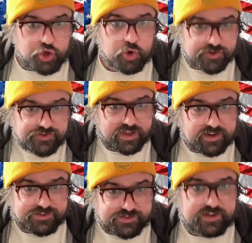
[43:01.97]
You are
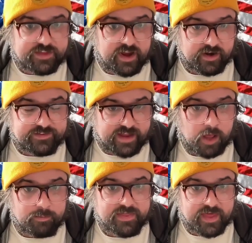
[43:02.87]
going to sit there and
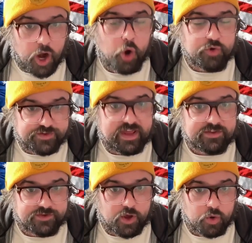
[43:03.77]
tell me that
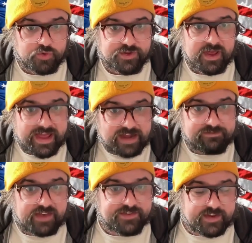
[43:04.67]
OCSO's
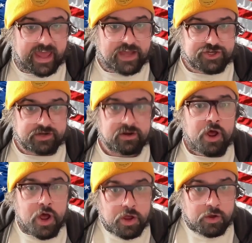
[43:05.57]
investigation,
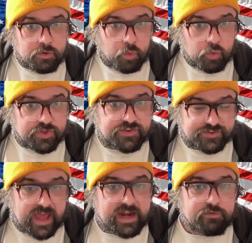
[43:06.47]
the
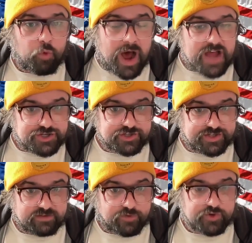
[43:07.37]
state of
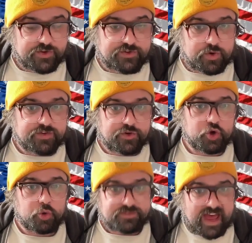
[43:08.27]
Washington versus Chris
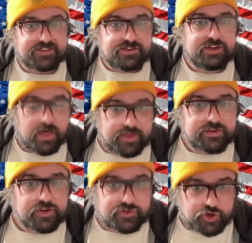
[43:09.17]
Coombes, has
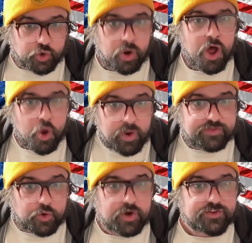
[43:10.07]
nothing to do
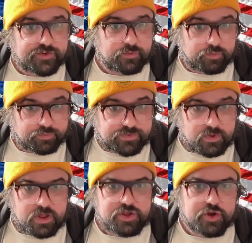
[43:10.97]
with Chris.
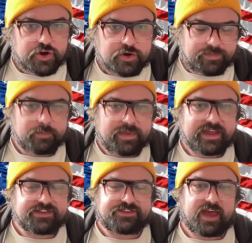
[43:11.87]
You're
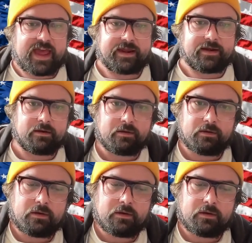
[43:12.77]
being insane.